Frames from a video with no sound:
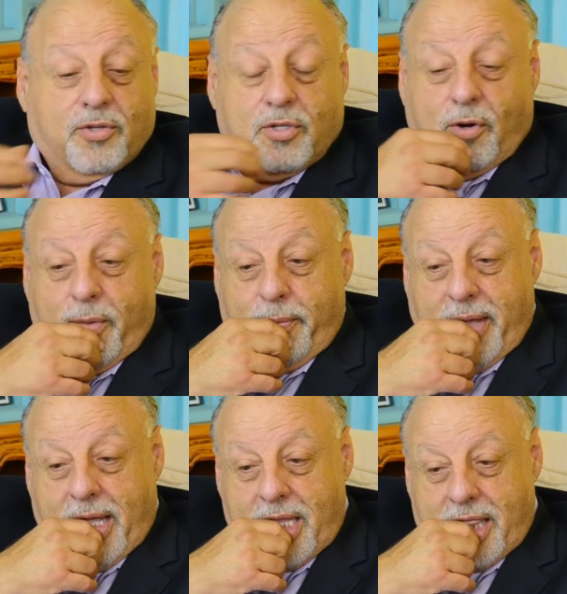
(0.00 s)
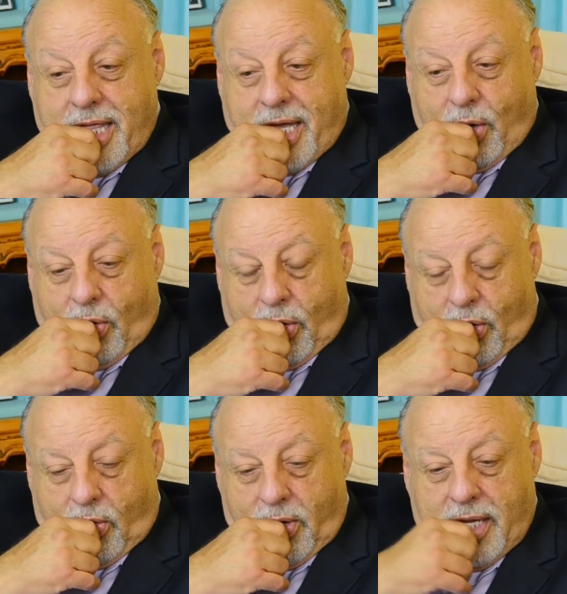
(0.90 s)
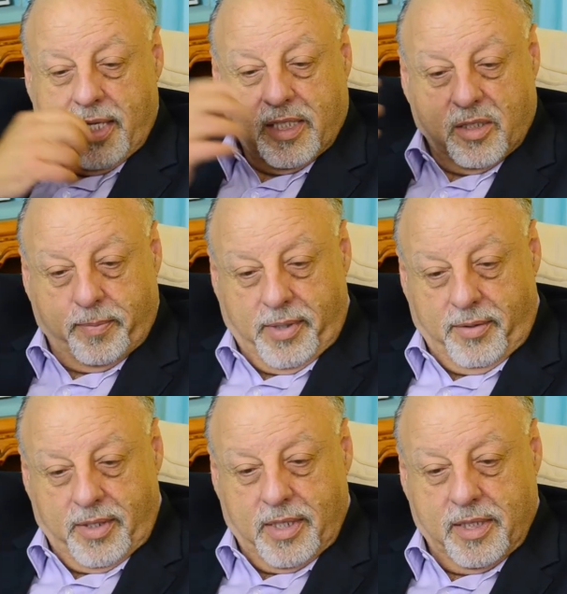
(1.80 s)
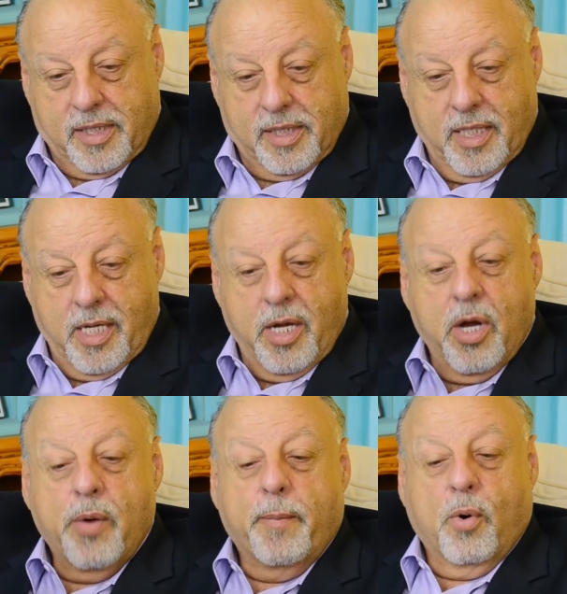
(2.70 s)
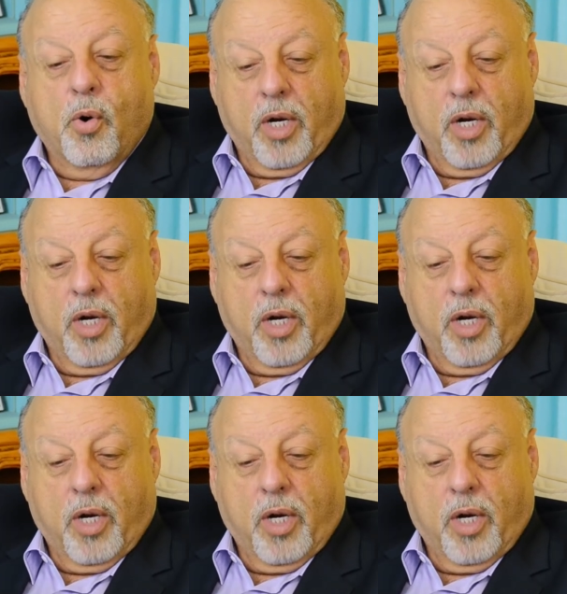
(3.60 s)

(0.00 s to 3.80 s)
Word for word: so it made that whole experience more